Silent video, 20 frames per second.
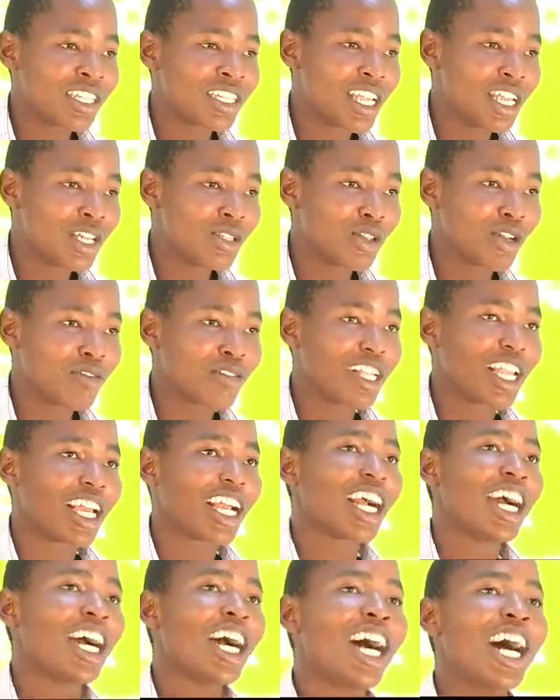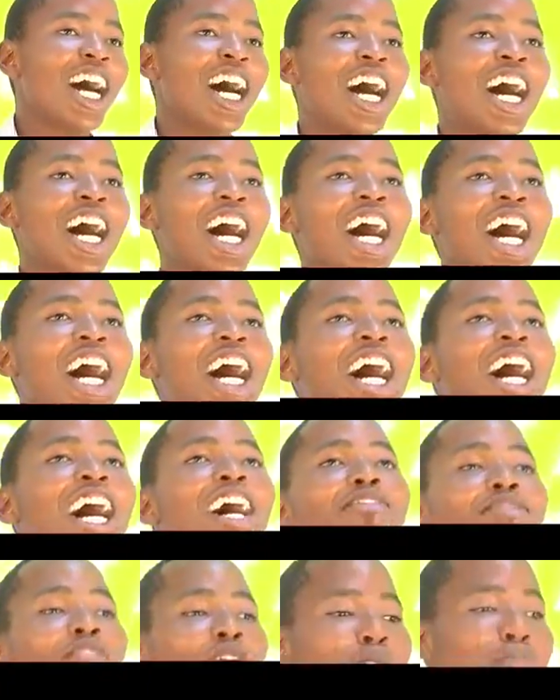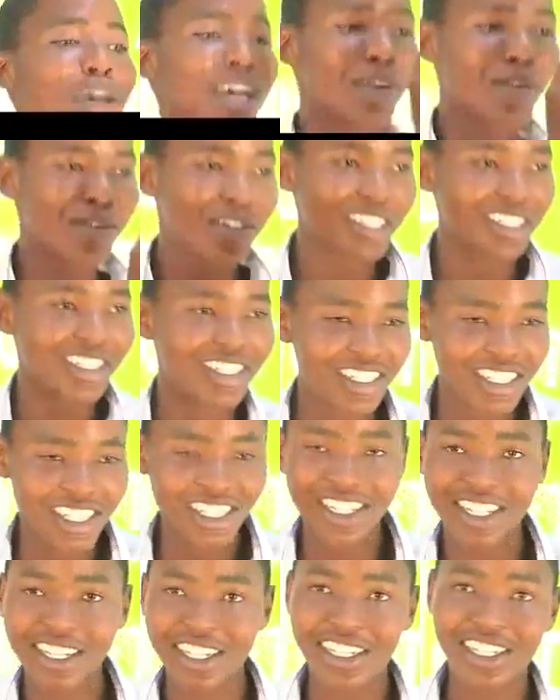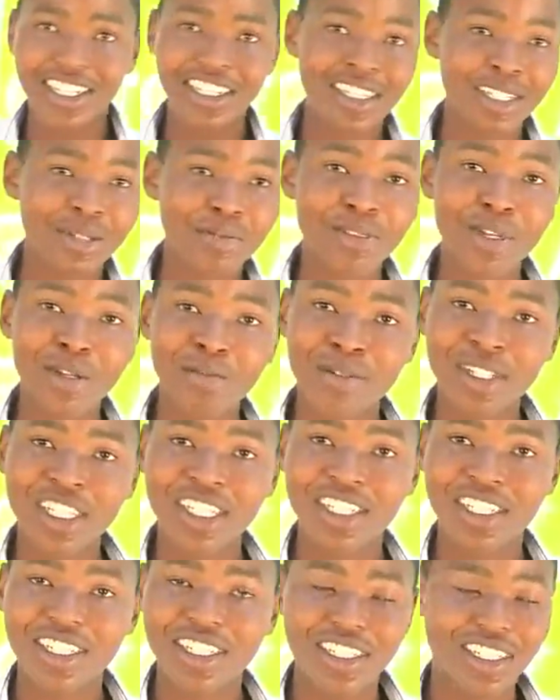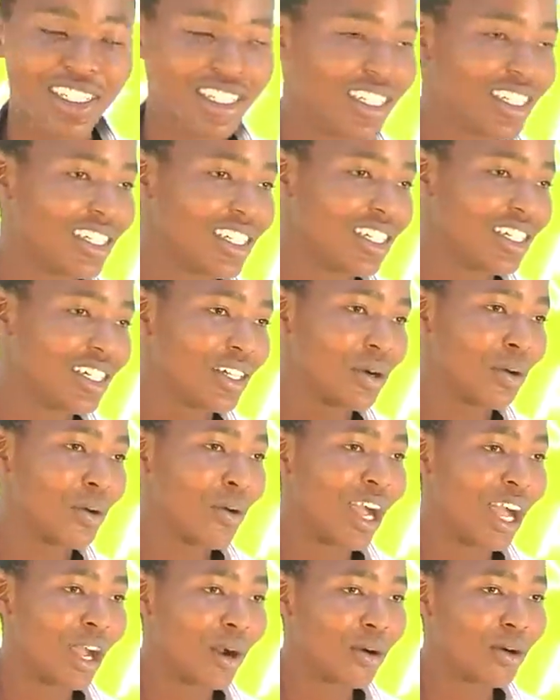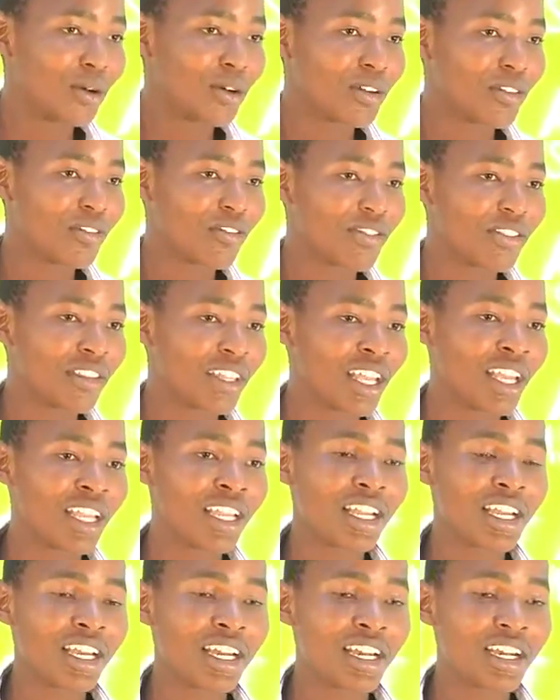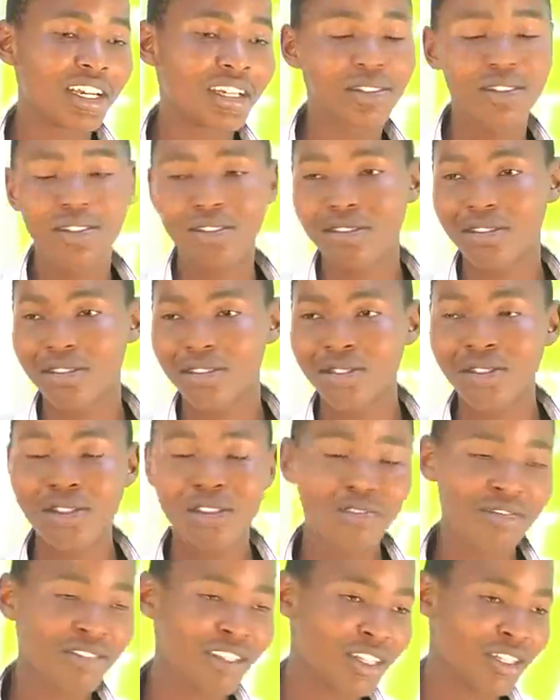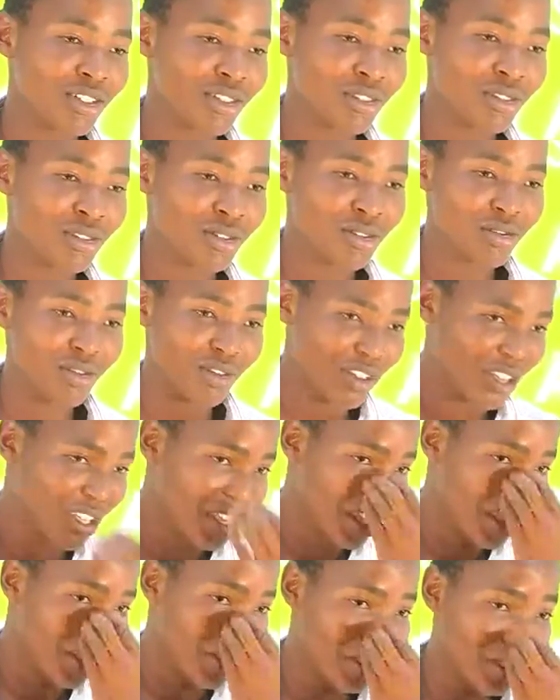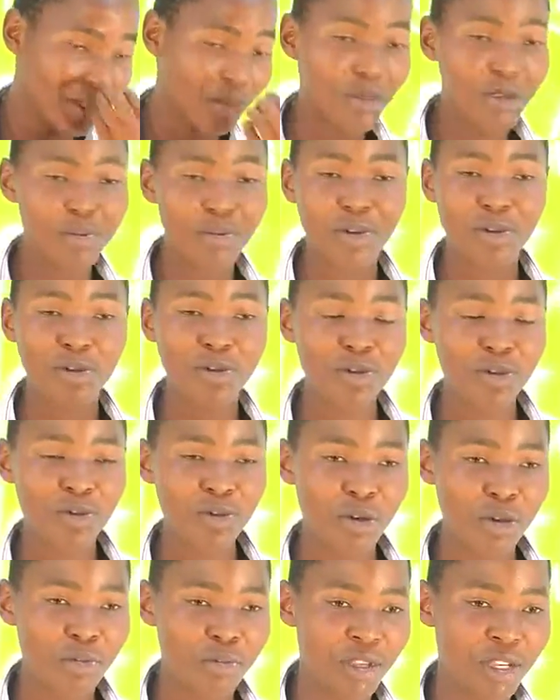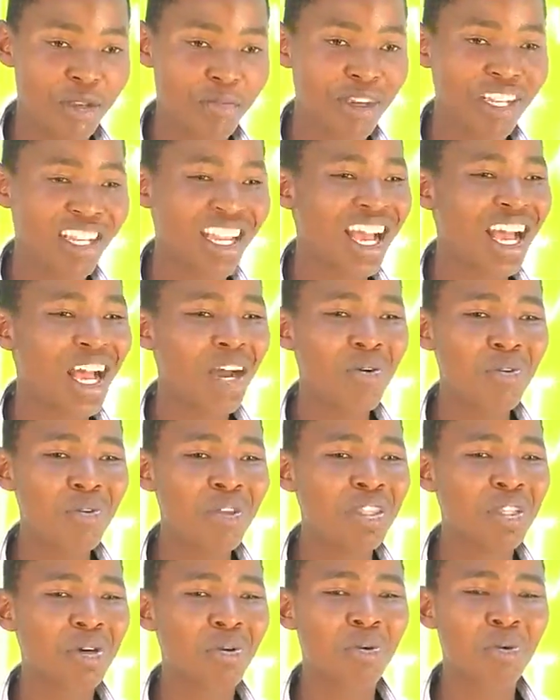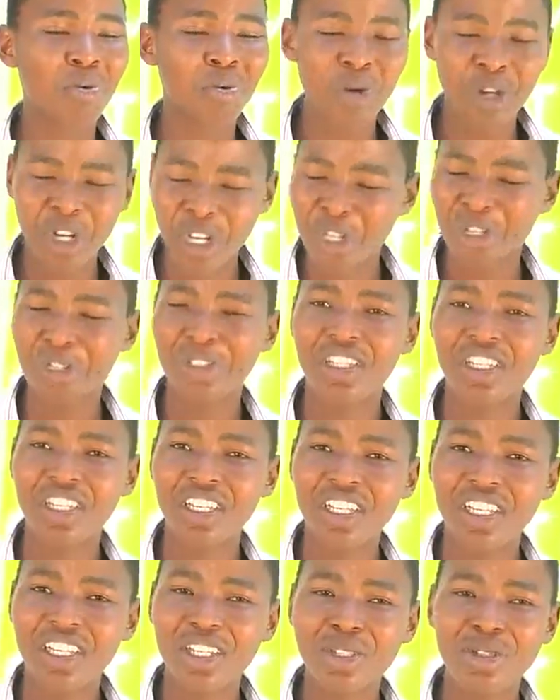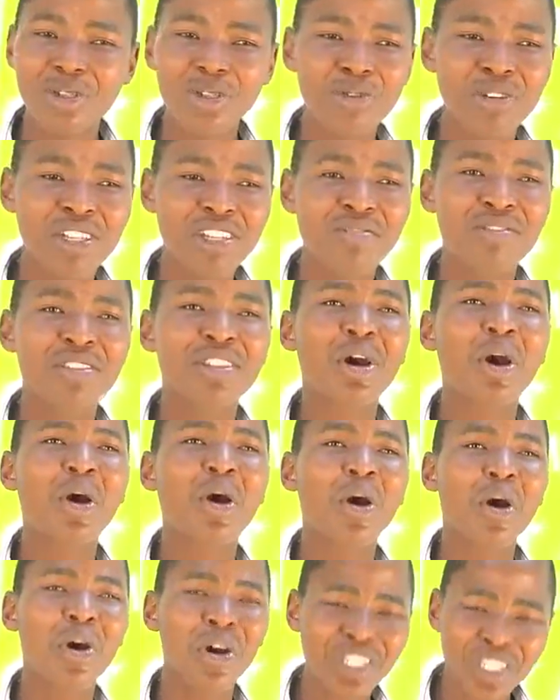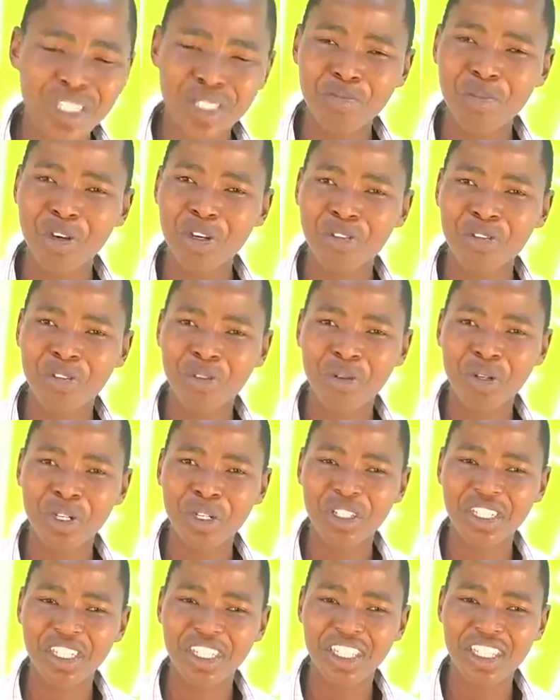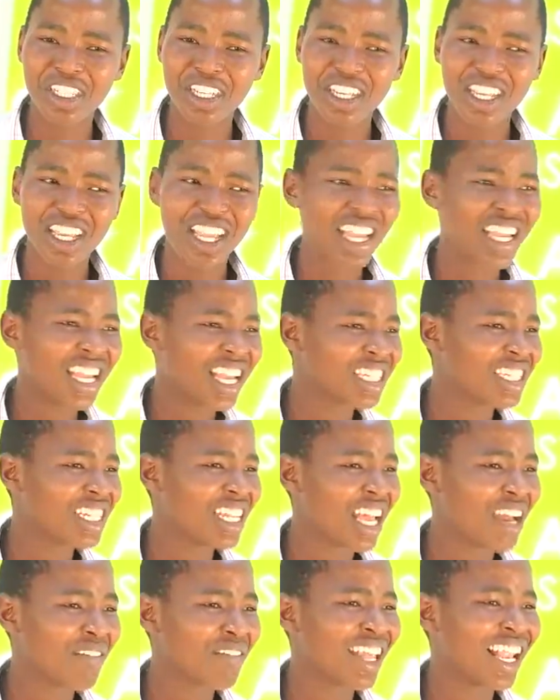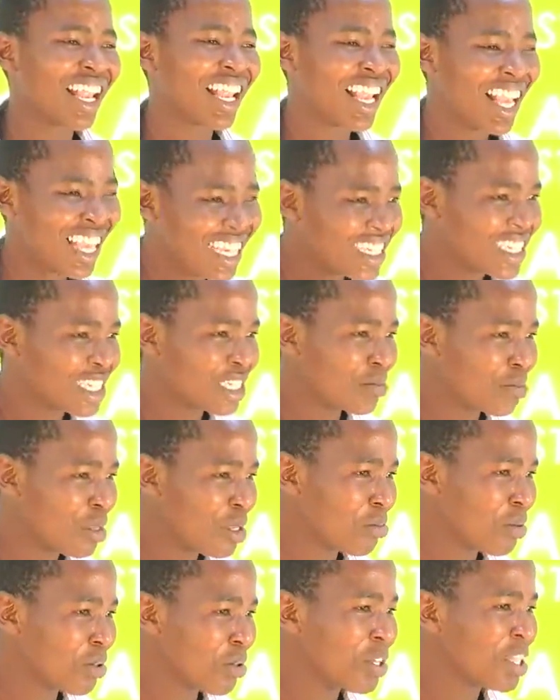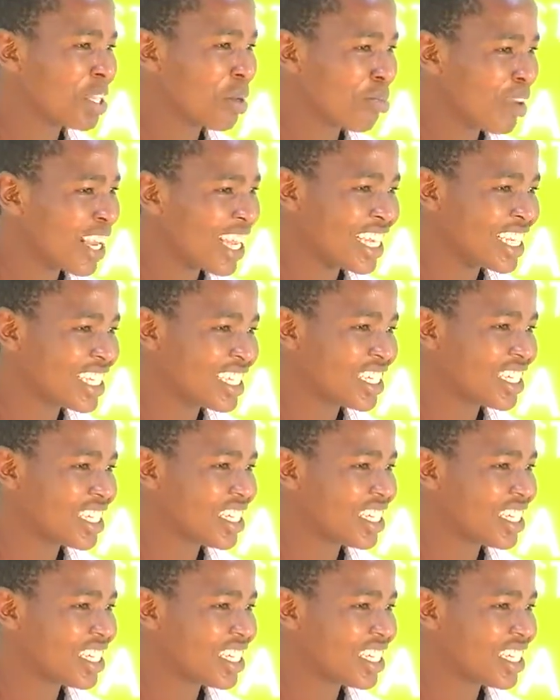takes off, you're like, fall backwards. This is some rubbish. Wow. And no offense to the people who grew up here, but how in the world do you live in the hottest part of the world and actually have the lightest people on the planet?